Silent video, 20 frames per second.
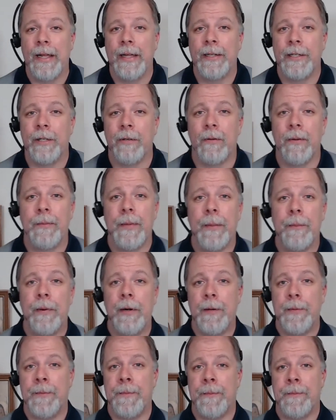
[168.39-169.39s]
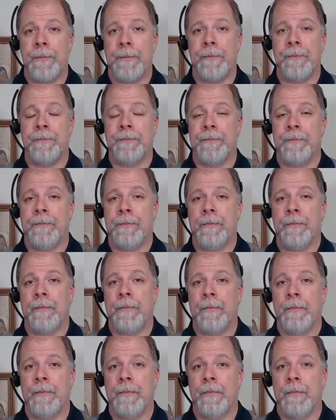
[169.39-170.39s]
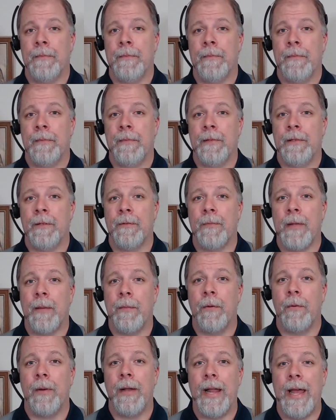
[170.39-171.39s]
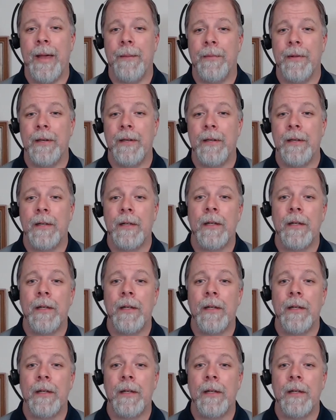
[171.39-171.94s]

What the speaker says: Do you remember? Do you remember what happened?